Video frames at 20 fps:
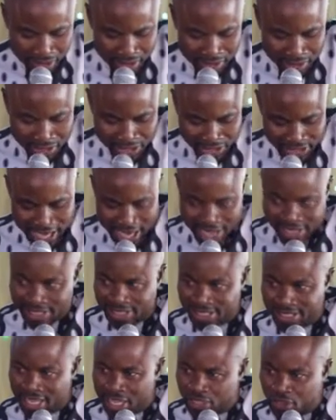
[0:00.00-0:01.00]
sign
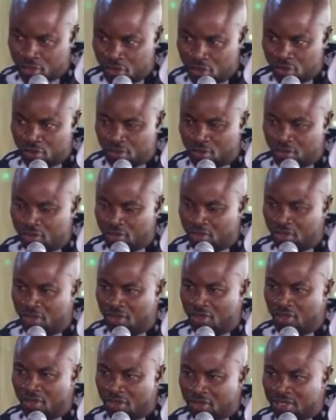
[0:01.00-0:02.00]
here too
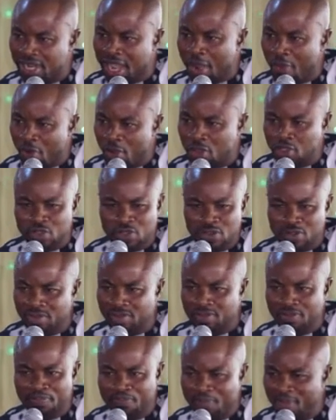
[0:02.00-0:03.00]
that was
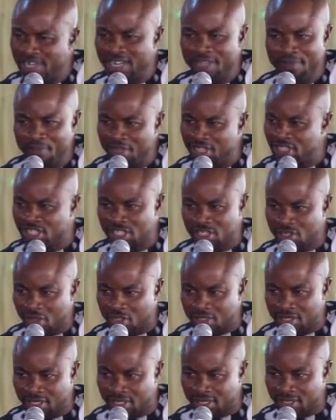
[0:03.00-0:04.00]
paining me
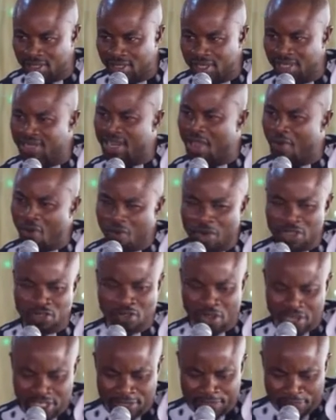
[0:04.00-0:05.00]
seriously. That one was
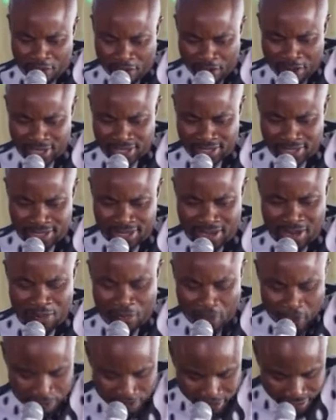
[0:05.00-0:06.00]
not the boy,
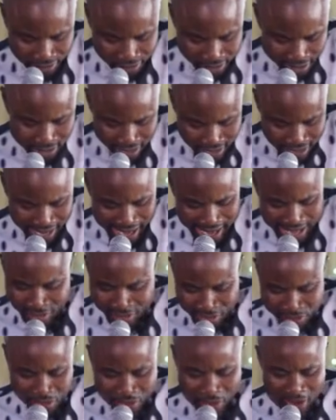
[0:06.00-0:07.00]
but I
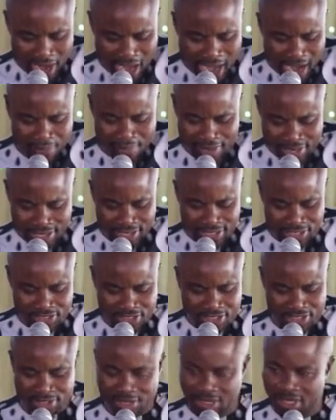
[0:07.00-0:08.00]
don't know how
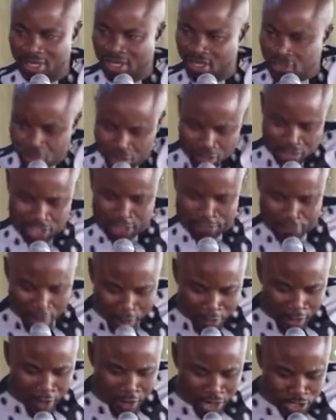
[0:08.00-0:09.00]
manage. So the bum
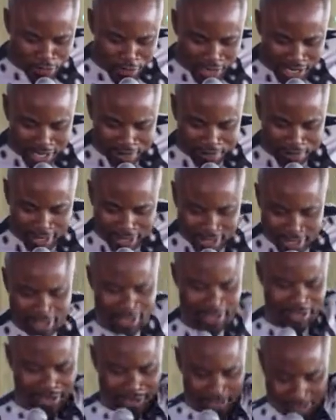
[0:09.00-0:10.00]
bum was paining me.
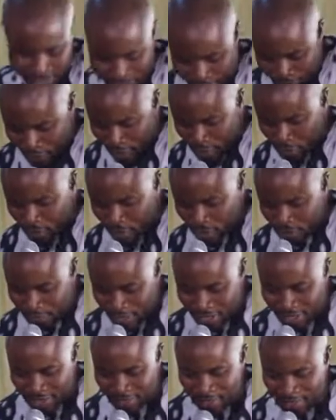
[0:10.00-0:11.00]
The front was
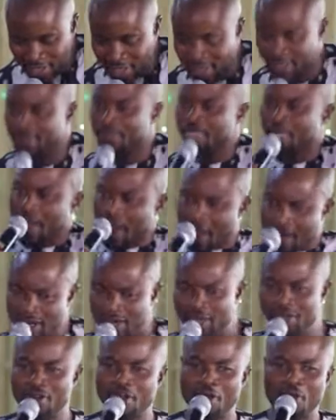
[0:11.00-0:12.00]
paining me. I
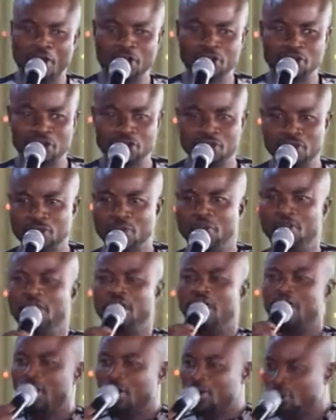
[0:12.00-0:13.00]
didn't know what to do.
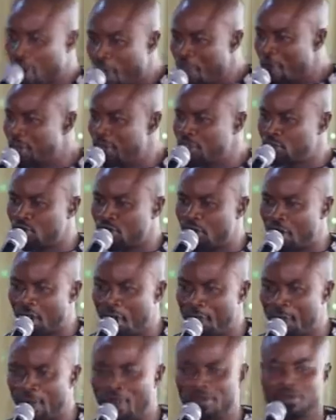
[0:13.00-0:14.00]
Nobody to call
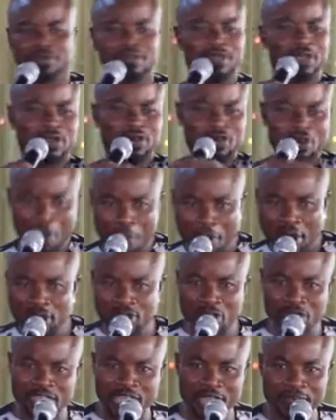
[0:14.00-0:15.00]
upon. Nobody
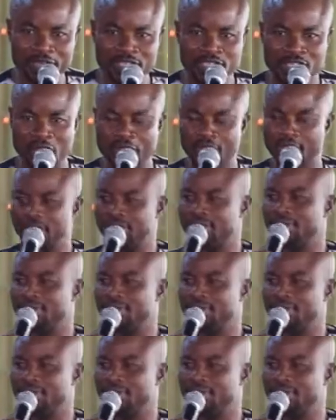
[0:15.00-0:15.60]
to tell me sorry.